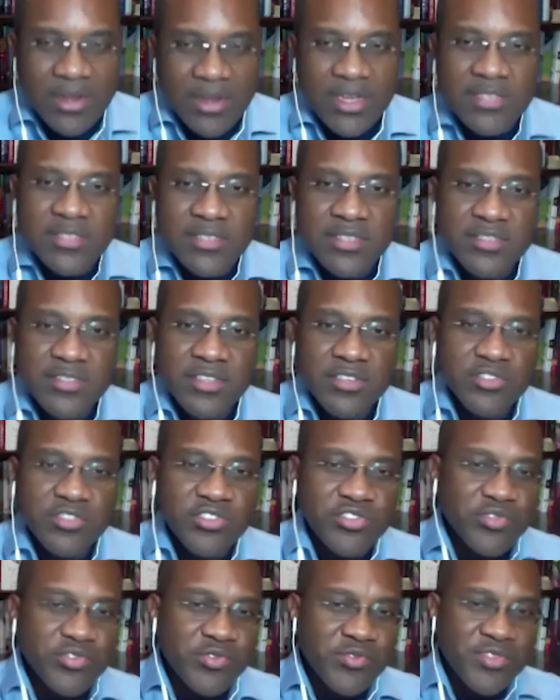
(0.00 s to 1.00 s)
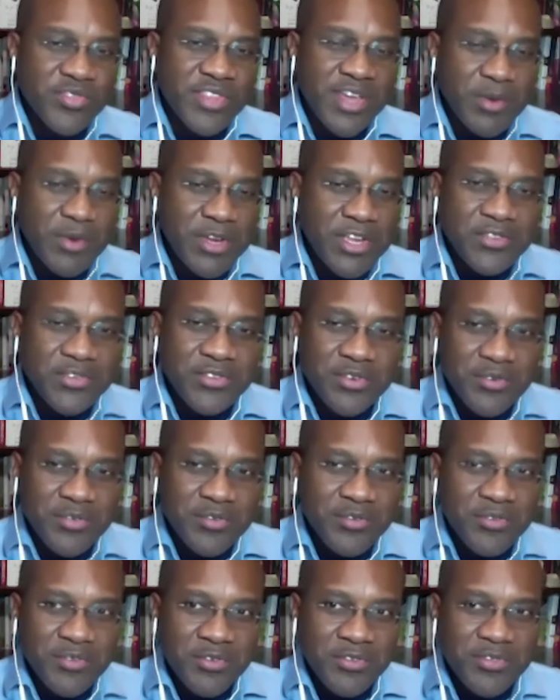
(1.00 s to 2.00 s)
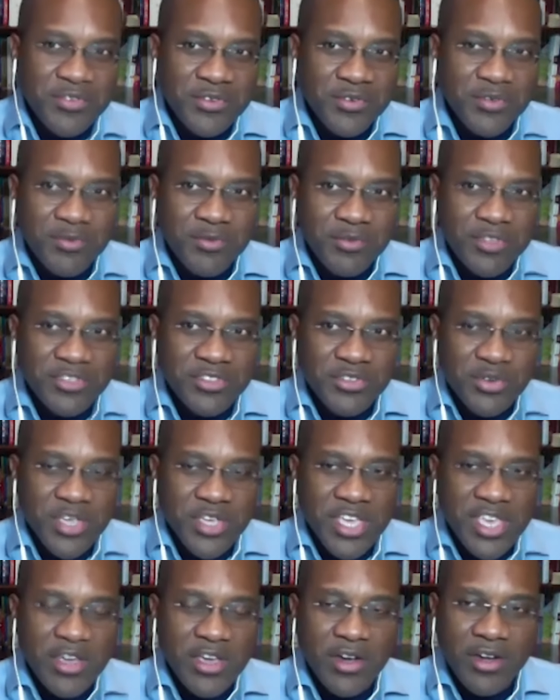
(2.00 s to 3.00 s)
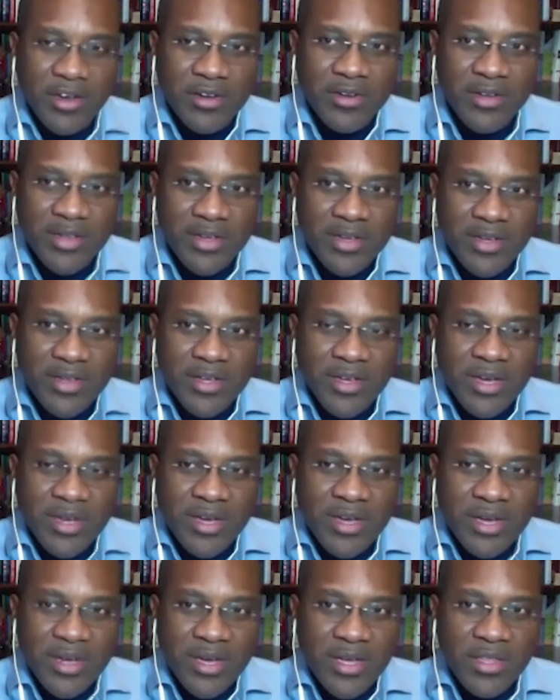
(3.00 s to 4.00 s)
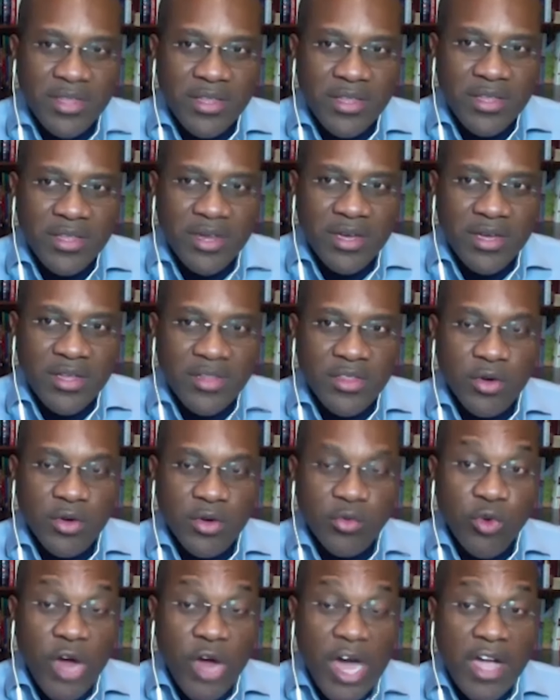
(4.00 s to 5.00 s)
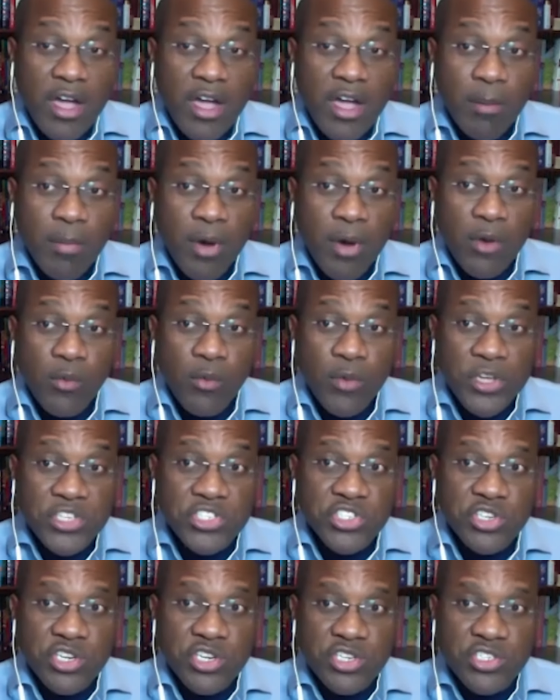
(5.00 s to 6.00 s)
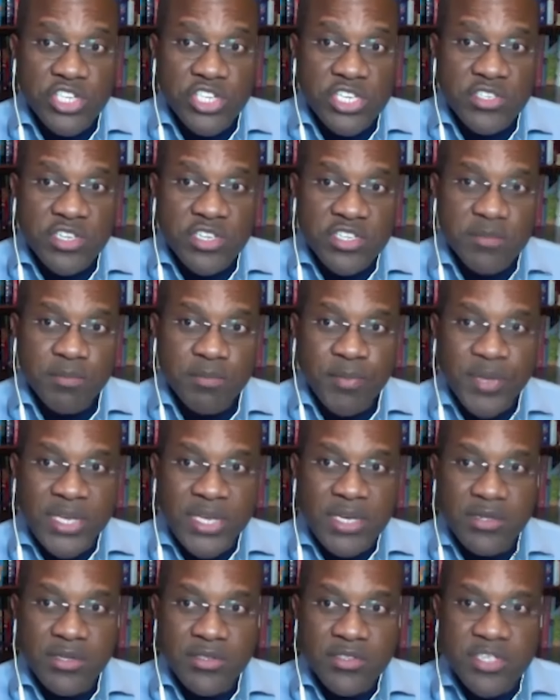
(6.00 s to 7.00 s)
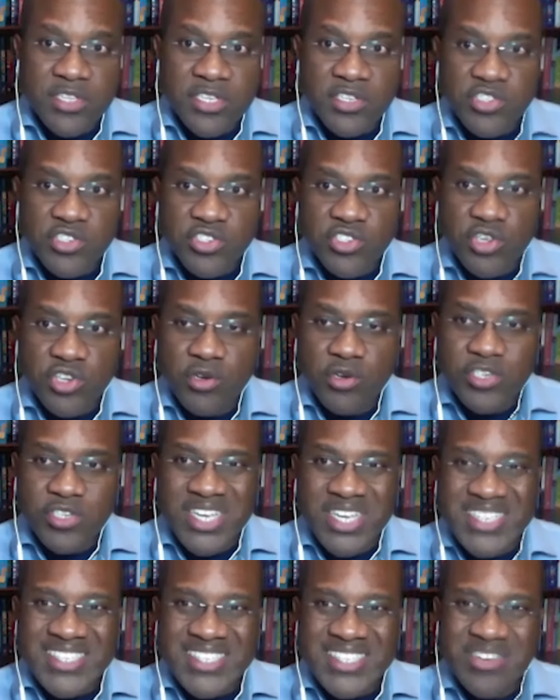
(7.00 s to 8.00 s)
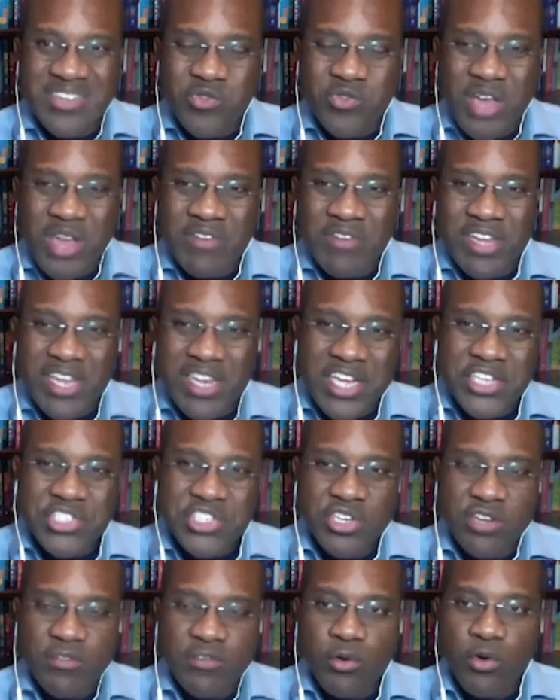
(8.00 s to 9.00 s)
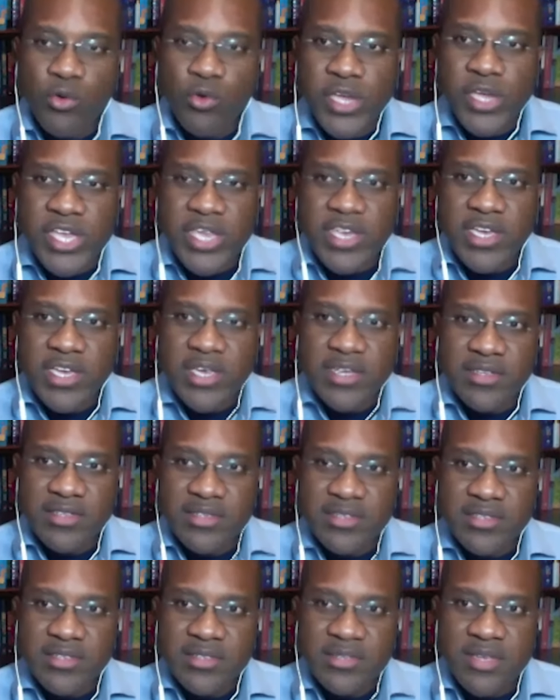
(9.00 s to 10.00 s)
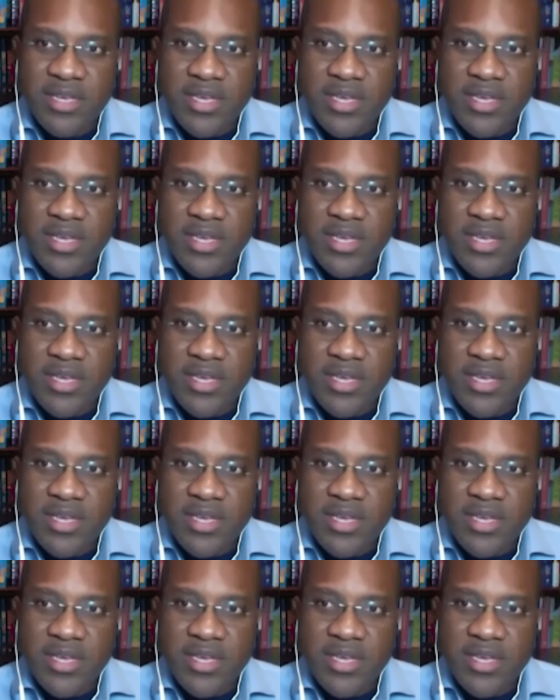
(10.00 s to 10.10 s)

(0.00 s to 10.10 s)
this is the truth that we need to to to key on the rock upon which jesus builds his church is the revelation of who he is